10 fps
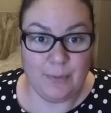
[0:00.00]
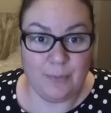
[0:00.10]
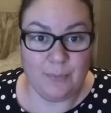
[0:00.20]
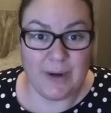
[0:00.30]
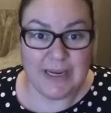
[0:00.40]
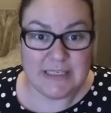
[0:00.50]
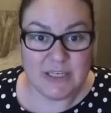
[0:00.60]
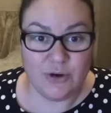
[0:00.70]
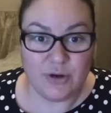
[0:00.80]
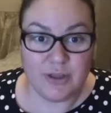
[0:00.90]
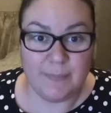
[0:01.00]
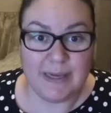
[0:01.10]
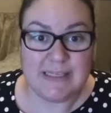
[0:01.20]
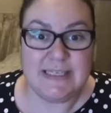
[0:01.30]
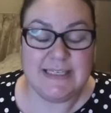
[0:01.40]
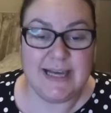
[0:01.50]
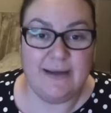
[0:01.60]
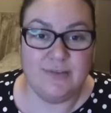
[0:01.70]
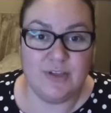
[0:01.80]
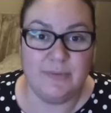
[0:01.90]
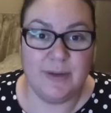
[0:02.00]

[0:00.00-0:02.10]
but we took the bigger discount so that